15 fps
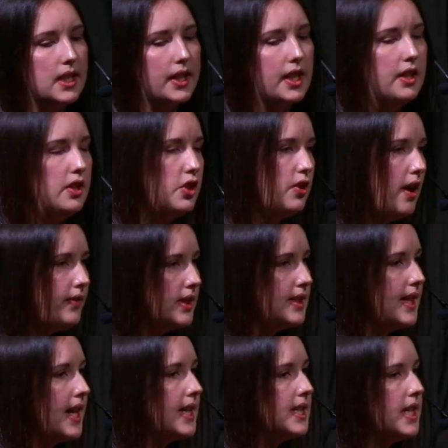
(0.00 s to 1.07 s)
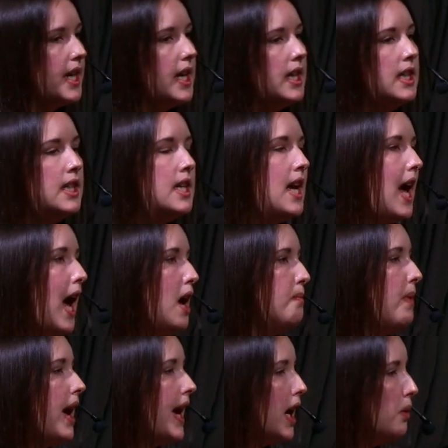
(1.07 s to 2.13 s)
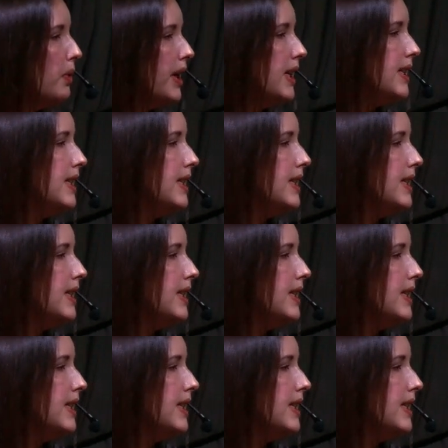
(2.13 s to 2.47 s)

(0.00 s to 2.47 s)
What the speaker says: looking at the travel sector, and I wanted